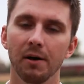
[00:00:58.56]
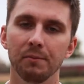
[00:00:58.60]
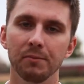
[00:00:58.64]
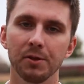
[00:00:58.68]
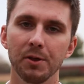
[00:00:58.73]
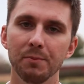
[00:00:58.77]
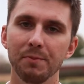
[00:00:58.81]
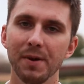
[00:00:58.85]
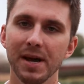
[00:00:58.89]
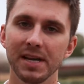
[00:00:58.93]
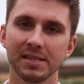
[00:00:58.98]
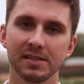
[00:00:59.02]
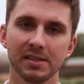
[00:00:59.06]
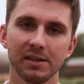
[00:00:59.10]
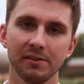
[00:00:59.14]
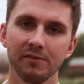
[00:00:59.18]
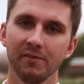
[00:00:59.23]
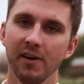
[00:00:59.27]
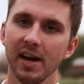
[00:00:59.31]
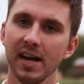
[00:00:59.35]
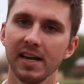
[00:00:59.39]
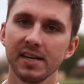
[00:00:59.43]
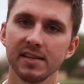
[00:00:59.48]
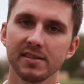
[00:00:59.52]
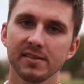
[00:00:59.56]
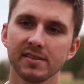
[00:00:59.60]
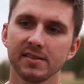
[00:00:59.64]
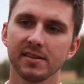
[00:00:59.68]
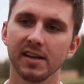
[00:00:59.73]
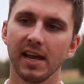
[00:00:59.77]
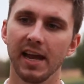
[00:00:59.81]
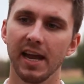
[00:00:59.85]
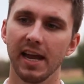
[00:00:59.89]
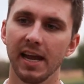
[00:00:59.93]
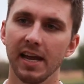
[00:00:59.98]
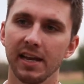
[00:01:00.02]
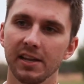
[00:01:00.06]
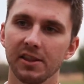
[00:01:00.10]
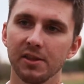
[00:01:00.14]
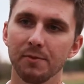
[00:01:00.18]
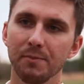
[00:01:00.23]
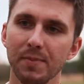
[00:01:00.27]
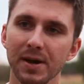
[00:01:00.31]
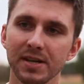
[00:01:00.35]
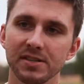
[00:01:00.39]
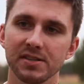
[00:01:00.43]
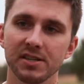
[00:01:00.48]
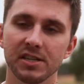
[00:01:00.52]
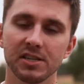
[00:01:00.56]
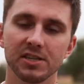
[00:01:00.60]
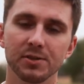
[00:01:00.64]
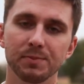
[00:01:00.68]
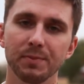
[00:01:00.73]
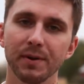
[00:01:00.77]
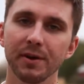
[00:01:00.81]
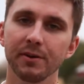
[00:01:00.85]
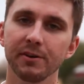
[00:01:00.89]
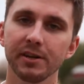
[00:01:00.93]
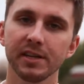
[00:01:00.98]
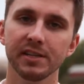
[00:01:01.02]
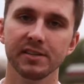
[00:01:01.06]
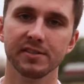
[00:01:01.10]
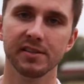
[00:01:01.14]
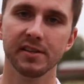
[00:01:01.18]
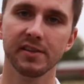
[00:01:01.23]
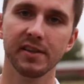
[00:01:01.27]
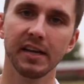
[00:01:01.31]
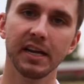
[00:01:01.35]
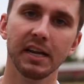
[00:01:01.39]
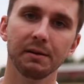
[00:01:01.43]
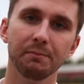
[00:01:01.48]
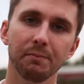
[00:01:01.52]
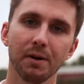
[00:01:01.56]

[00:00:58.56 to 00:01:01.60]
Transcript: the best advice, and the best experience that they can